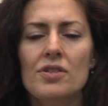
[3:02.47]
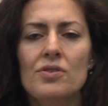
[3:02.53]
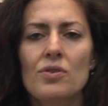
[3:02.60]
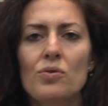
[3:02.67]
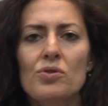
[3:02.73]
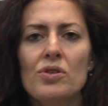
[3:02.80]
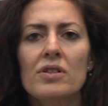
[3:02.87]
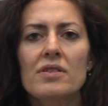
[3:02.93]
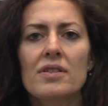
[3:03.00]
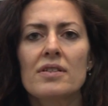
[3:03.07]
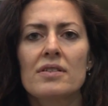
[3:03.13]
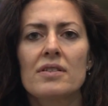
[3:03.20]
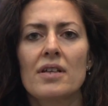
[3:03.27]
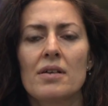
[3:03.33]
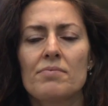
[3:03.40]
social
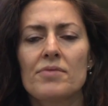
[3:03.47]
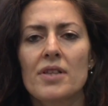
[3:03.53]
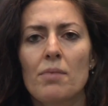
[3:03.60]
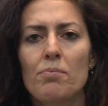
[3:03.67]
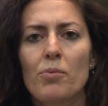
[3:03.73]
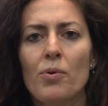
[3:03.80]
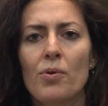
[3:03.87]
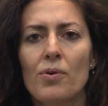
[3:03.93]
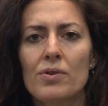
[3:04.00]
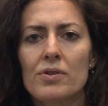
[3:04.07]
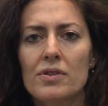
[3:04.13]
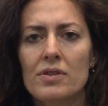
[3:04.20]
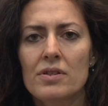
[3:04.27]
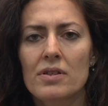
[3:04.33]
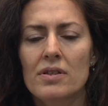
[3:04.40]
system
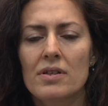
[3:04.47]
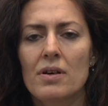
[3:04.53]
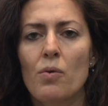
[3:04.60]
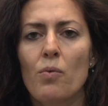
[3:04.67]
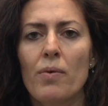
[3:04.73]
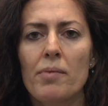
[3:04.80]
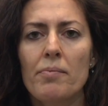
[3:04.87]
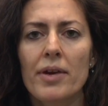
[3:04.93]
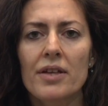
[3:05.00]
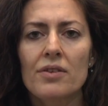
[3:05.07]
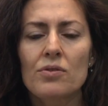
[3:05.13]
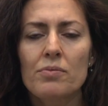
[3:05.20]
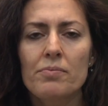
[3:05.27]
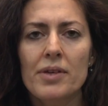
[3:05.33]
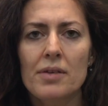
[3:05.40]
supports women
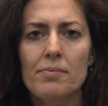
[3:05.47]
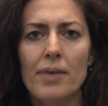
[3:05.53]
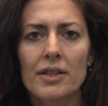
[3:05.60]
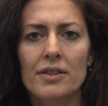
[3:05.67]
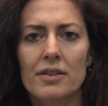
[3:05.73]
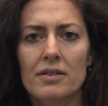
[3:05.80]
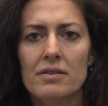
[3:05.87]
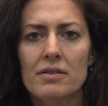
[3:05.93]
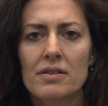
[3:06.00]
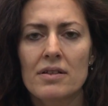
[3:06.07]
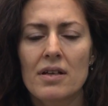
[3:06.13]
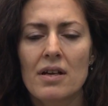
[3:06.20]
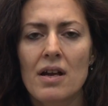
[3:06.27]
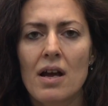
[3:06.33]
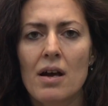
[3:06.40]
to be a mother,
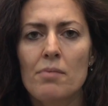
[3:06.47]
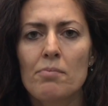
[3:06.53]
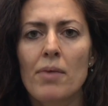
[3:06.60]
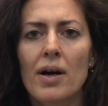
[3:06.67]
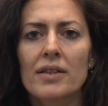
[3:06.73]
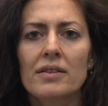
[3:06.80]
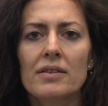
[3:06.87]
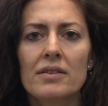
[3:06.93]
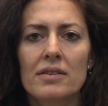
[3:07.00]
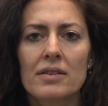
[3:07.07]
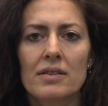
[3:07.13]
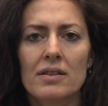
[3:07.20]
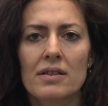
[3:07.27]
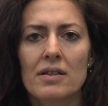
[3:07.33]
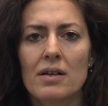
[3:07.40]
but
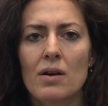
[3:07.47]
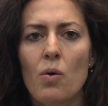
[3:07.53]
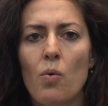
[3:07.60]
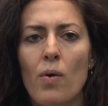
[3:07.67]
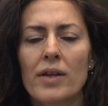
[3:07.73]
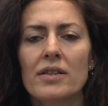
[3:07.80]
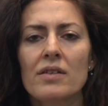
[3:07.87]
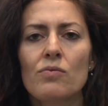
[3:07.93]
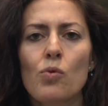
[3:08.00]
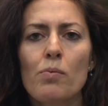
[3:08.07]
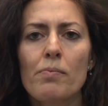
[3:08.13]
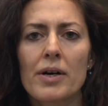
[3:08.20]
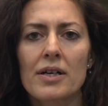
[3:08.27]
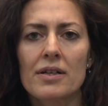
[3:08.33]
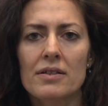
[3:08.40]
when the
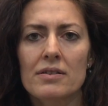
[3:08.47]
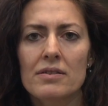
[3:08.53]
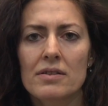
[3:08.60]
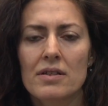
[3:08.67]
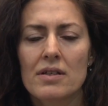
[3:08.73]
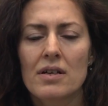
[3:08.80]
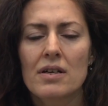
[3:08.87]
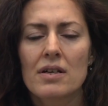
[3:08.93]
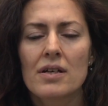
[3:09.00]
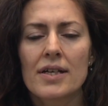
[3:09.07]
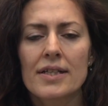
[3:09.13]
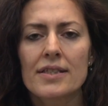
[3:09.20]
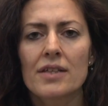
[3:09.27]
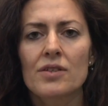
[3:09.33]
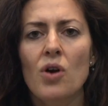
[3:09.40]
woman
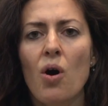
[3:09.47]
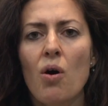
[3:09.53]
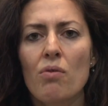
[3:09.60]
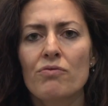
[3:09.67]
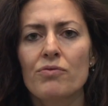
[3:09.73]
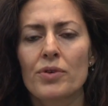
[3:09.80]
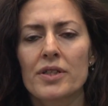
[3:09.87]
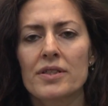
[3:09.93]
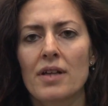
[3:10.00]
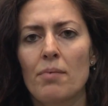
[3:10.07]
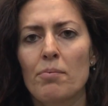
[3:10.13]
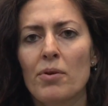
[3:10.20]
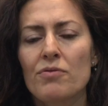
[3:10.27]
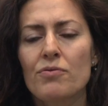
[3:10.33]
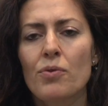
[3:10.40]
is at home, for
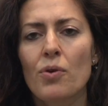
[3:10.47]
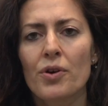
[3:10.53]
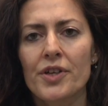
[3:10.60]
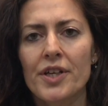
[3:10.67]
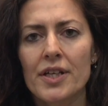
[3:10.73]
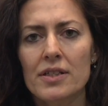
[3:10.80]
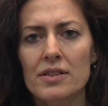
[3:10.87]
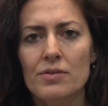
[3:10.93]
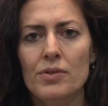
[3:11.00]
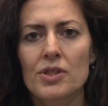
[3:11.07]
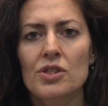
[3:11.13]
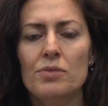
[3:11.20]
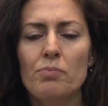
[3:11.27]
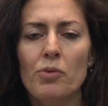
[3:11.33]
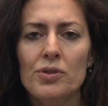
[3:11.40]
example, 4 years, which
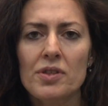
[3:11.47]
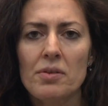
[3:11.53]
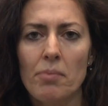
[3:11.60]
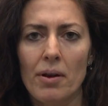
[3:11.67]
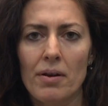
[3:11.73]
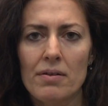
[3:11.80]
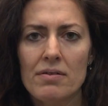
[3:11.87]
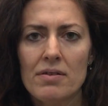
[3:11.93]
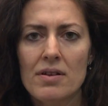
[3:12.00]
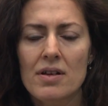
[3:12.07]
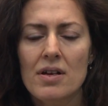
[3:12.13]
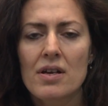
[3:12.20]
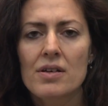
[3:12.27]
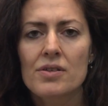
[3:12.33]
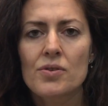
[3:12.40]
is possible,
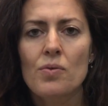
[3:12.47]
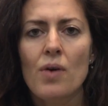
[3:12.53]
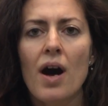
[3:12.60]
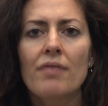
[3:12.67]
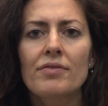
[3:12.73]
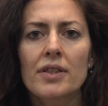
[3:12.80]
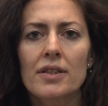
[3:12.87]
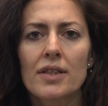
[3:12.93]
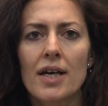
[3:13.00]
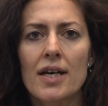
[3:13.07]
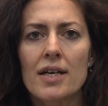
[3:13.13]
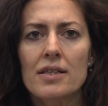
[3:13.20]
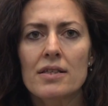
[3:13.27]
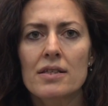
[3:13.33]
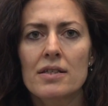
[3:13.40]
so after that